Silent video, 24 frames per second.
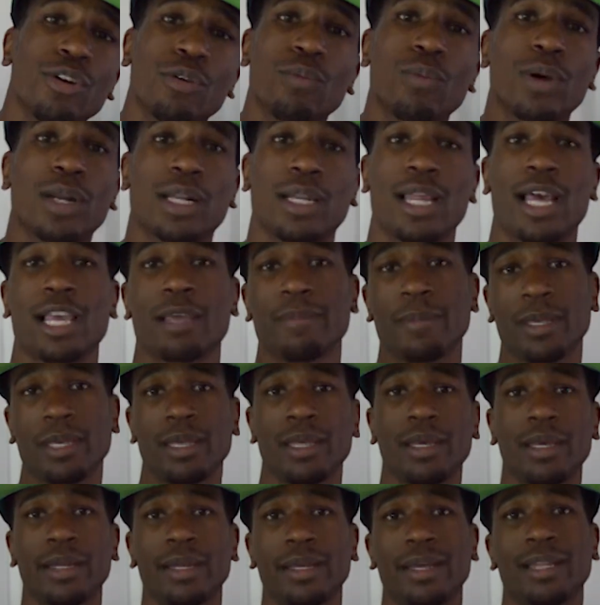don't want to like me.
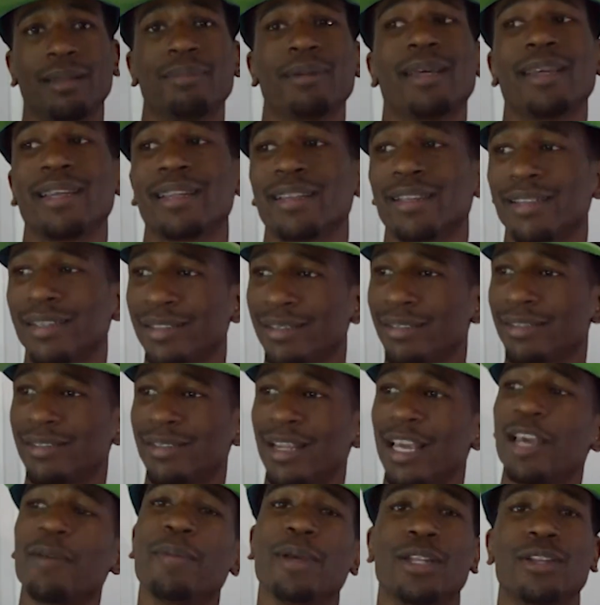Like,
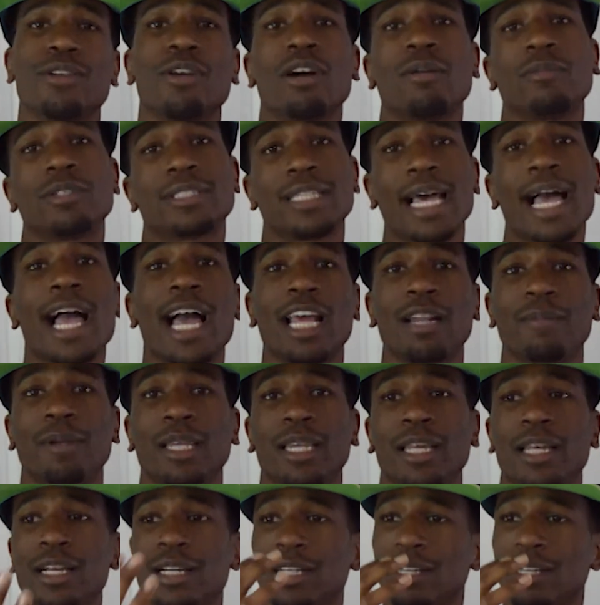damn it, you almost had me.